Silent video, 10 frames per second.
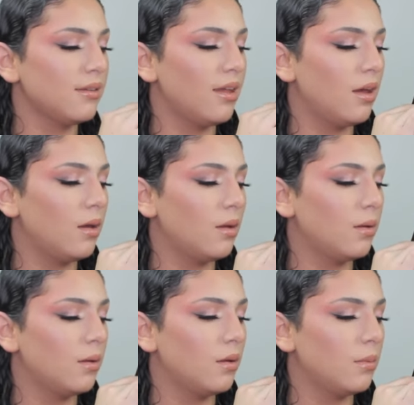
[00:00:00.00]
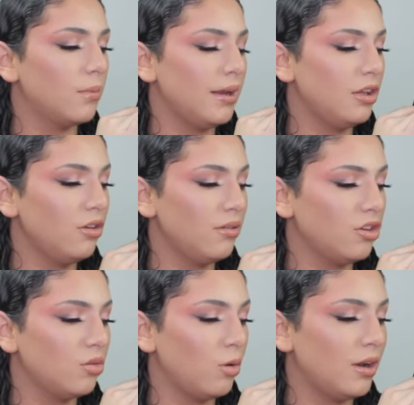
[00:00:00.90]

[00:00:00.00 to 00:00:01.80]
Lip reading: I didn't use this one.